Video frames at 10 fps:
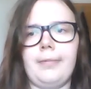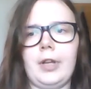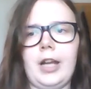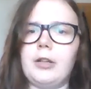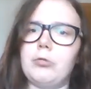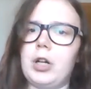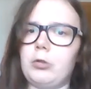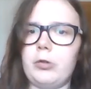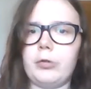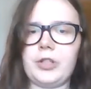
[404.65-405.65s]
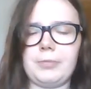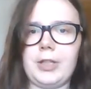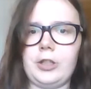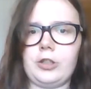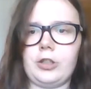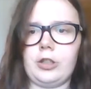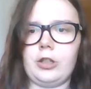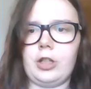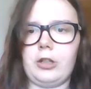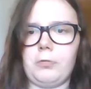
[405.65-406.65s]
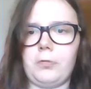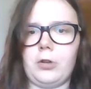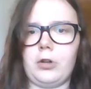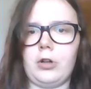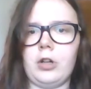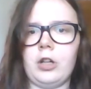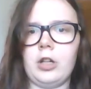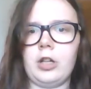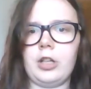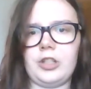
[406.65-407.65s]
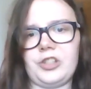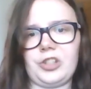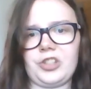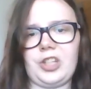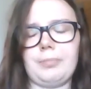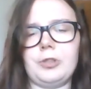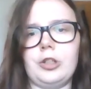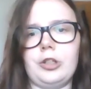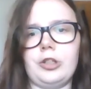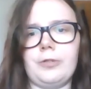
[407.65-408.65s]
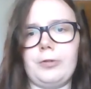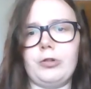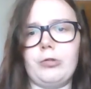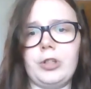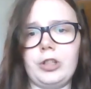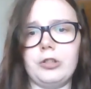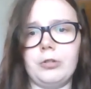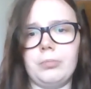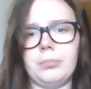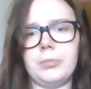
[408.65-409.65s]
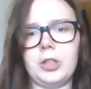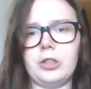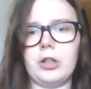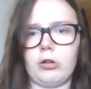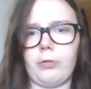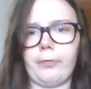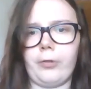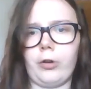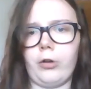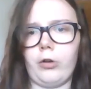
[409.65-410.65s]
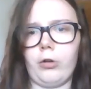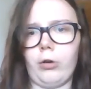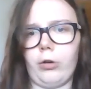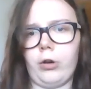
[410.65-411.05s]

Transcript: anyone who is made an offer is accepted even though they don't need their offer, or